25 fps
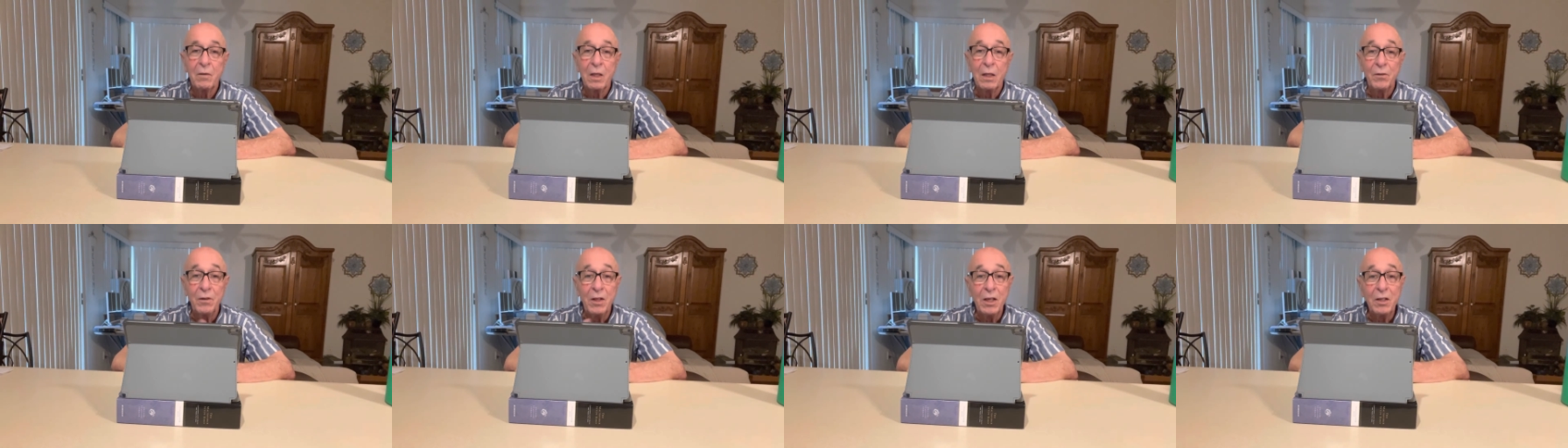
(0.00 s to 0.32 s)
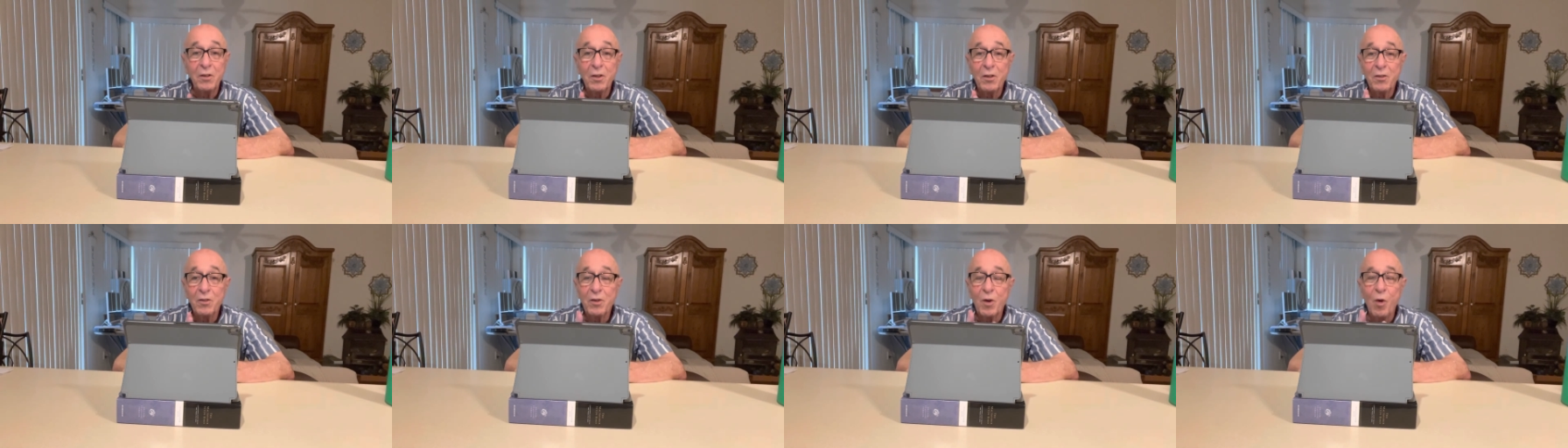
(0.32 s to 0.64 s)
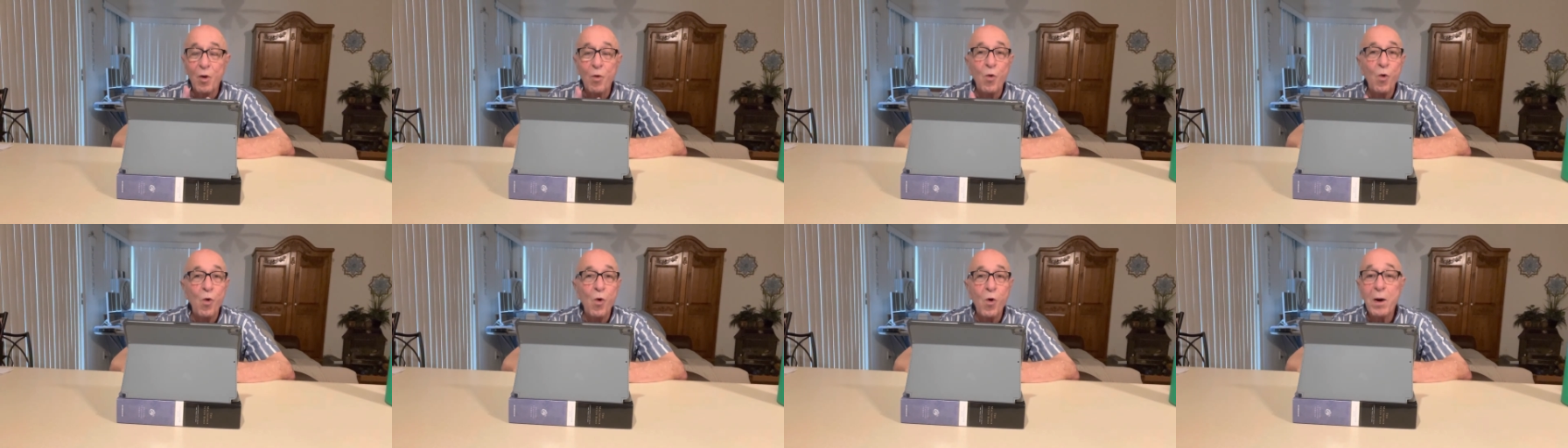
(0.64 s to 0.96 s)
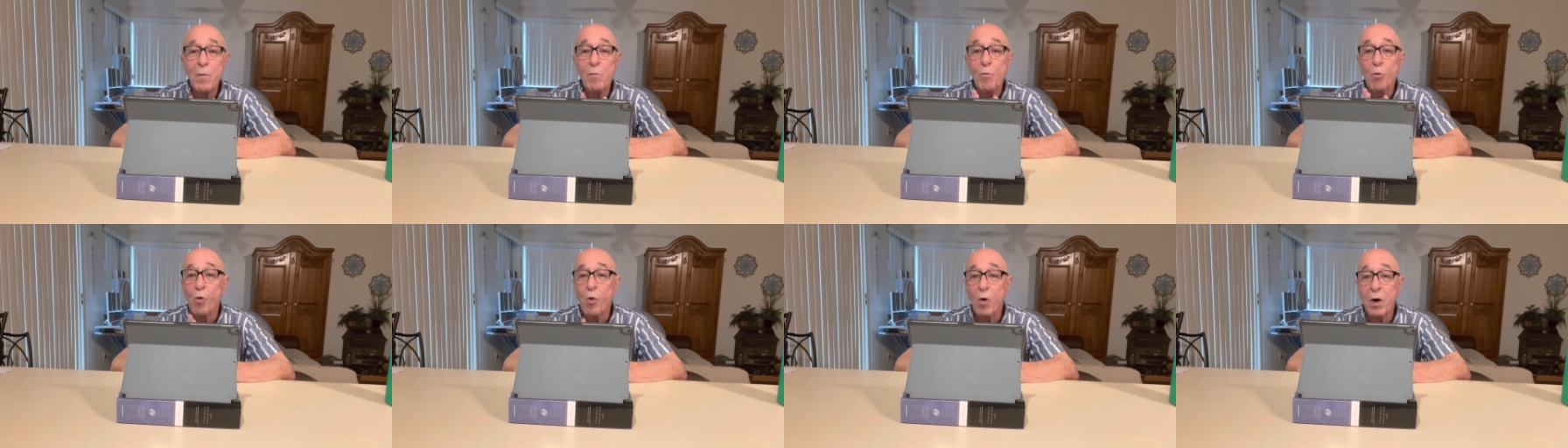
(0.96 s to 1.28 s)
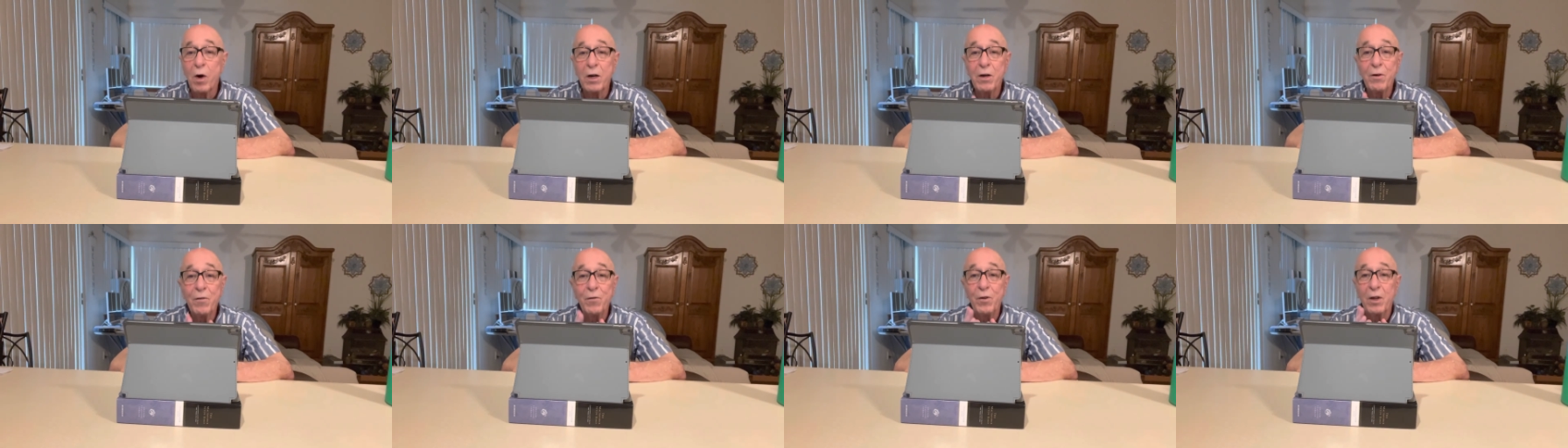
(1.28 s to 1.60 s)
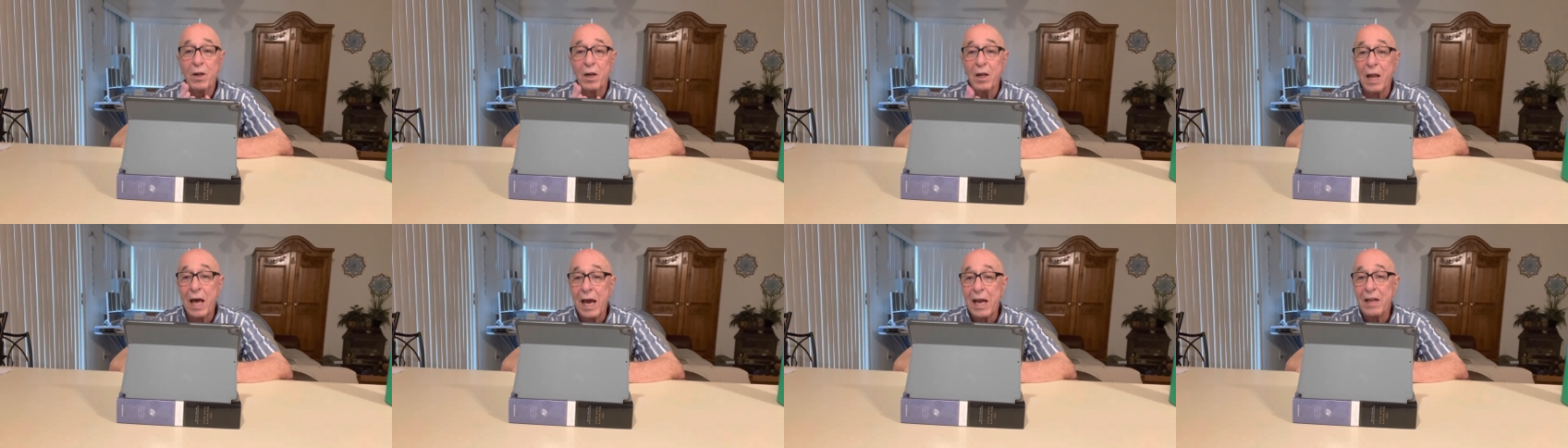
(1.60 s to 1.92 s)
This is a warm,
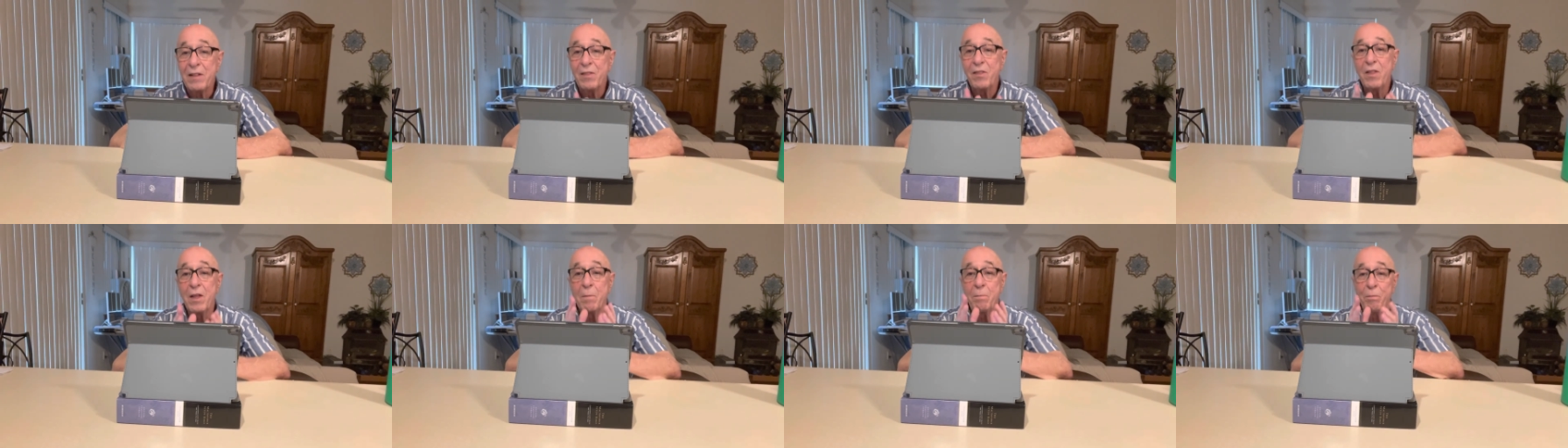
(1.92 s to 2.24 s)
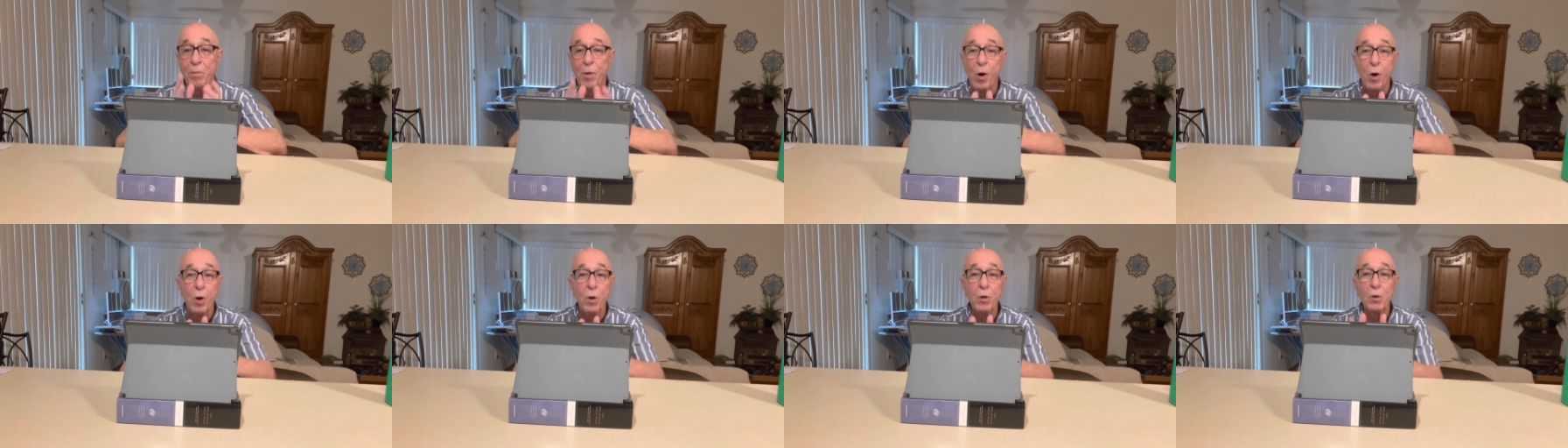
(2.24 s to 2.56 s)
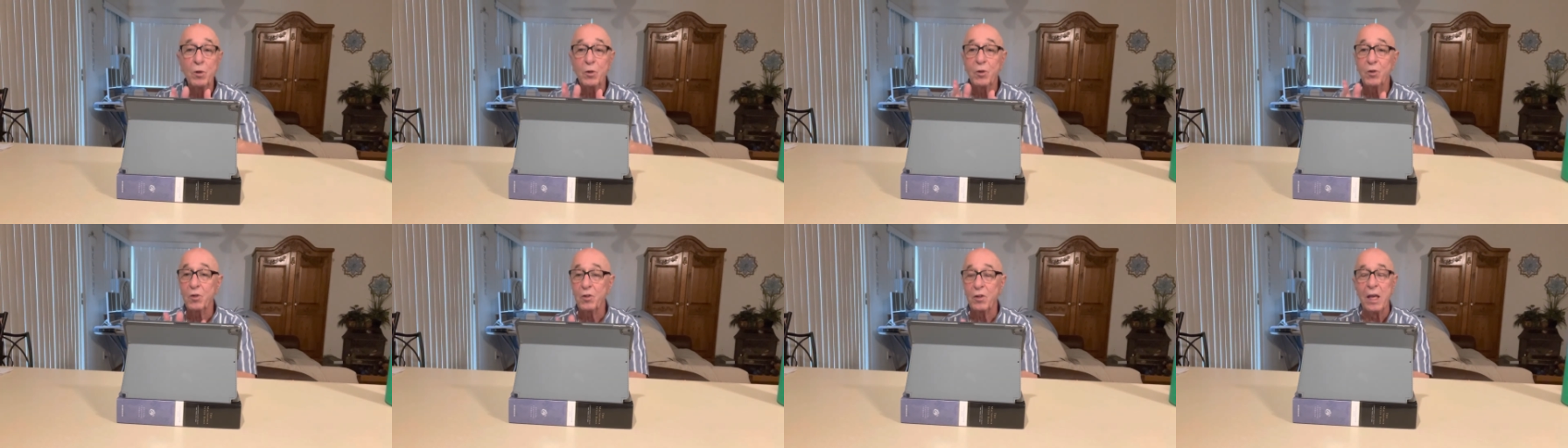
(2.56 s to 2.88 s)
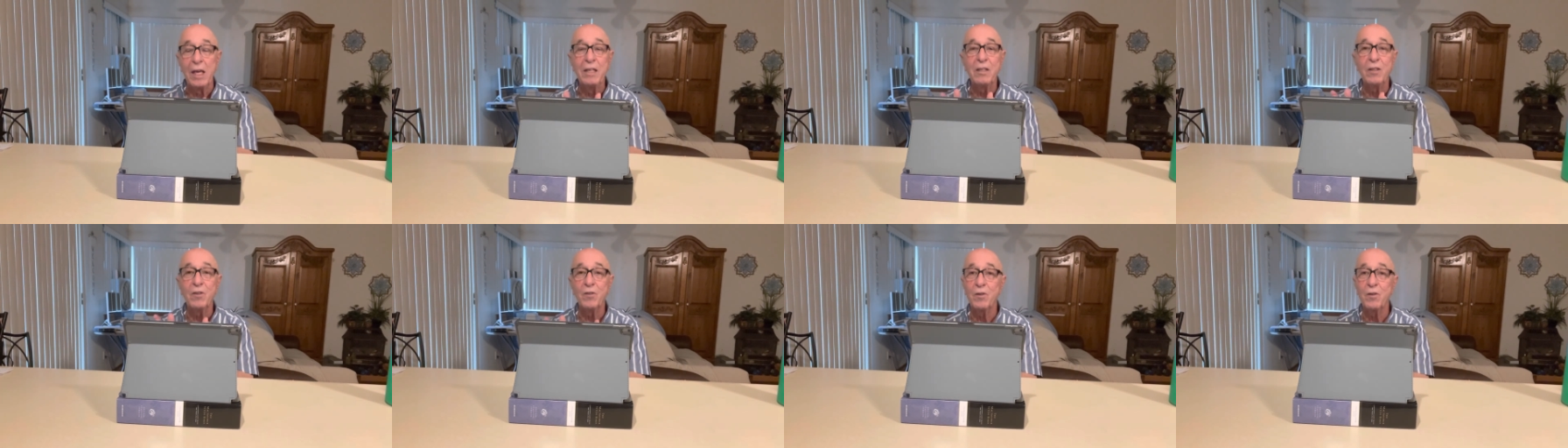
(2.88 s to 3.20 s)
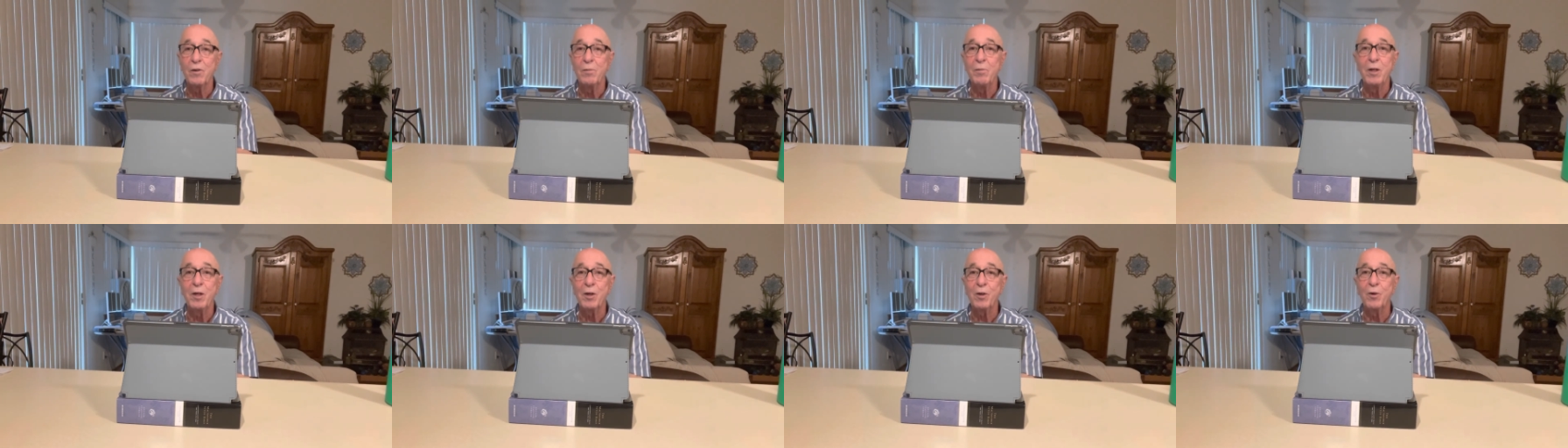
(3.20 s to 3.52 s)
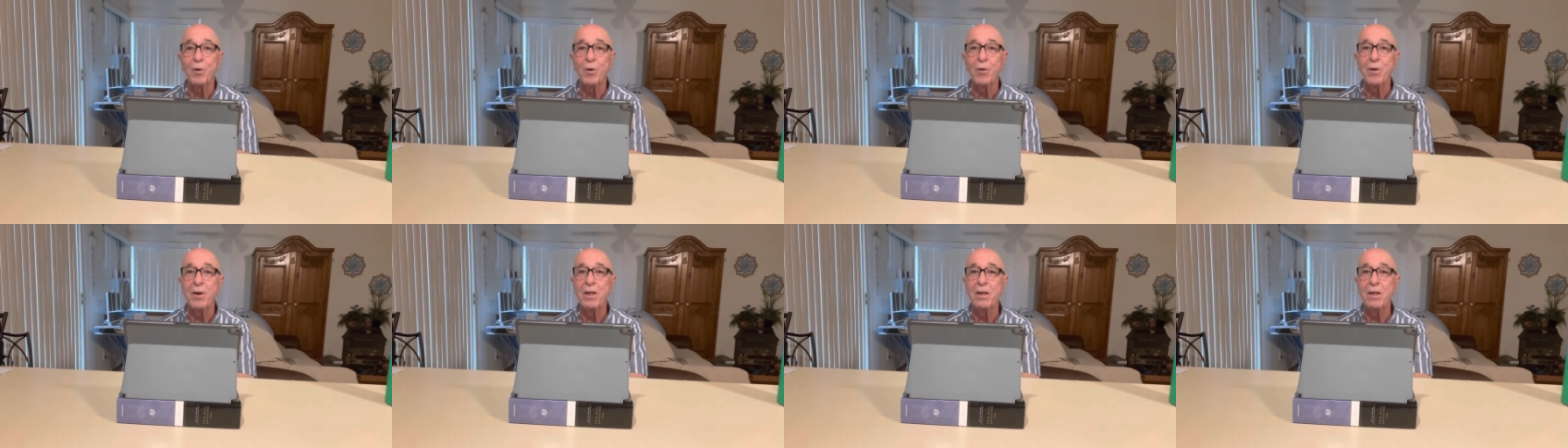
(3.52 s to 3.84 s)
wonderful light that pulsates from the
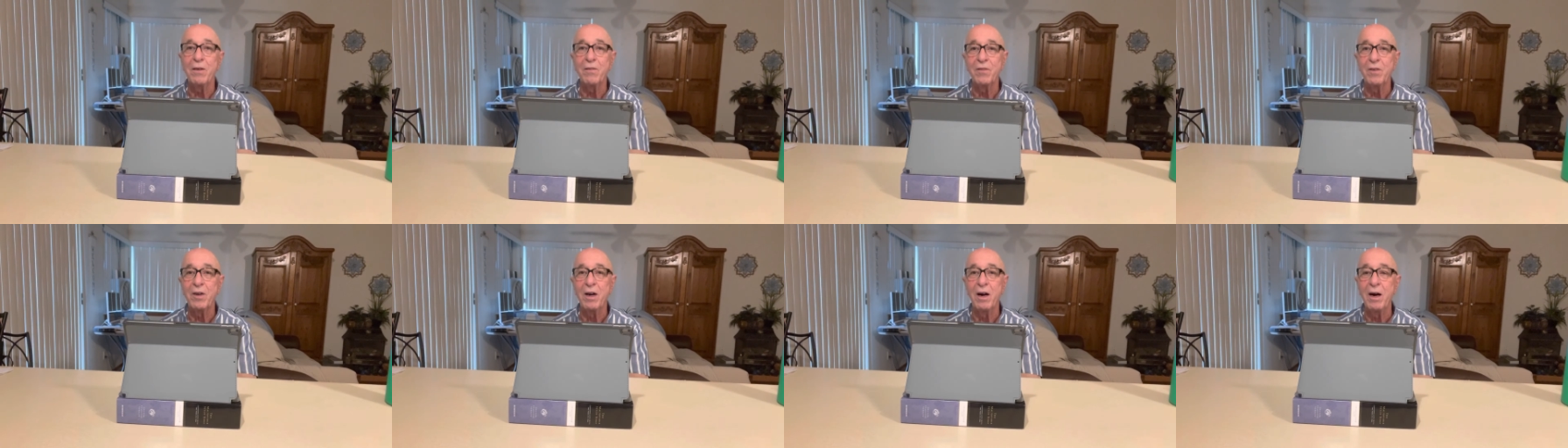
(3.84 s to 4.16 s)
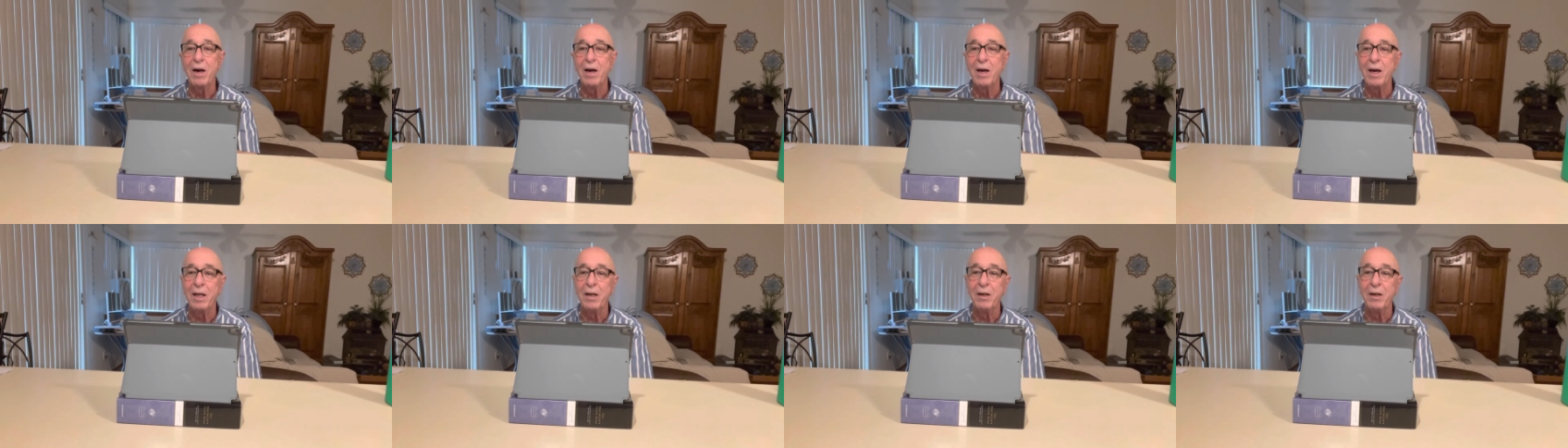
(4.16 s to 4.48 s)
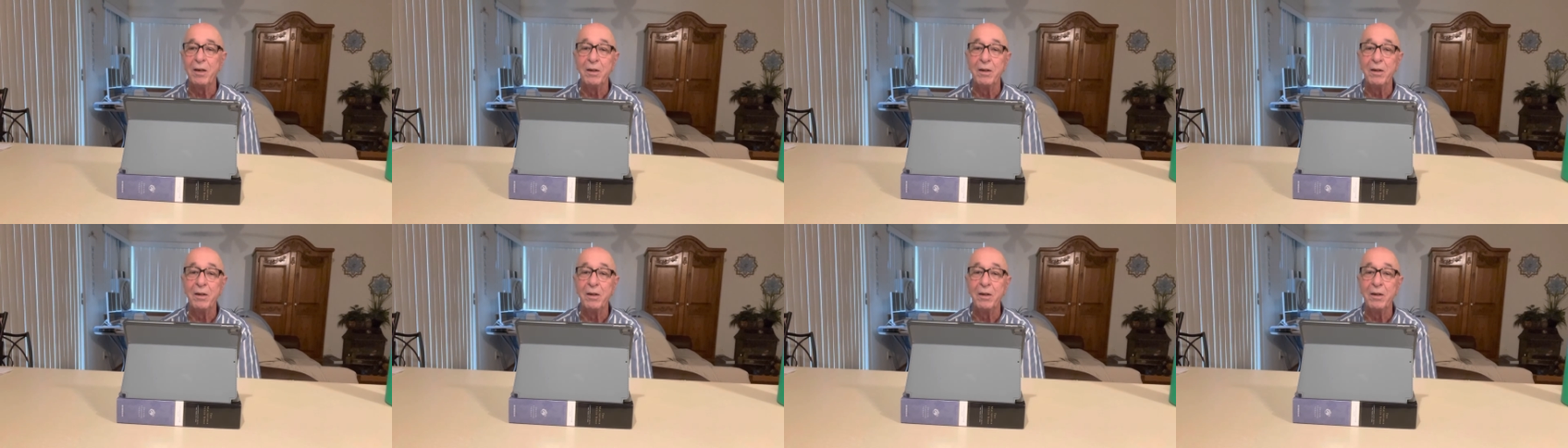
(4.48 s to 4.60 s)
glory of God.